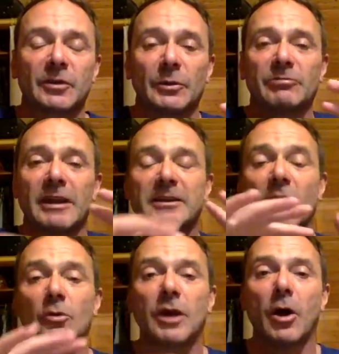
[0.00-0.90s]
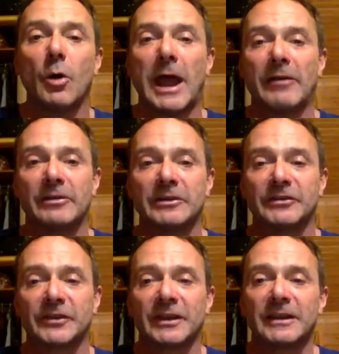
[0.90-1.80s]
So we create no-go
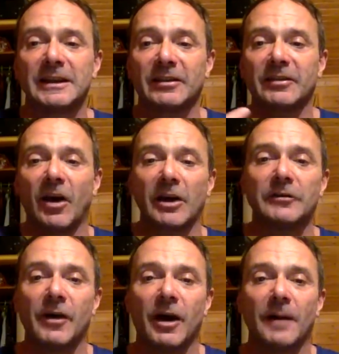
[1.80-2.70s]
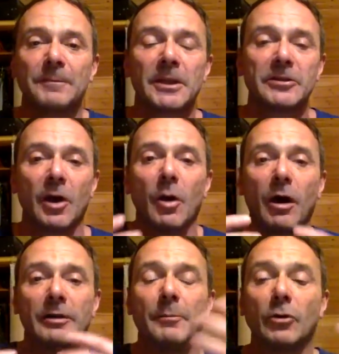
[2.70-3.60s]
areas inside of our, you know,
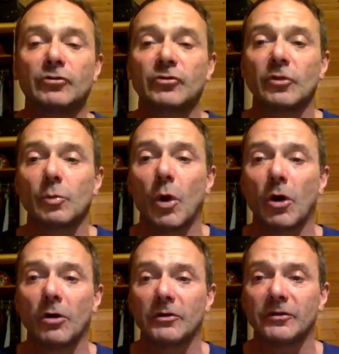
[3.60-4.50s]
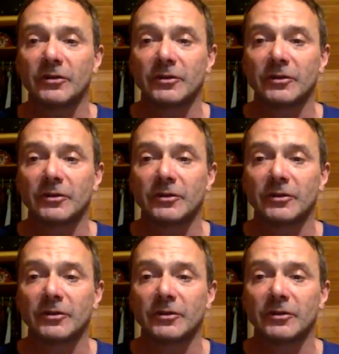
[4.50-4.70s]
our emotional world.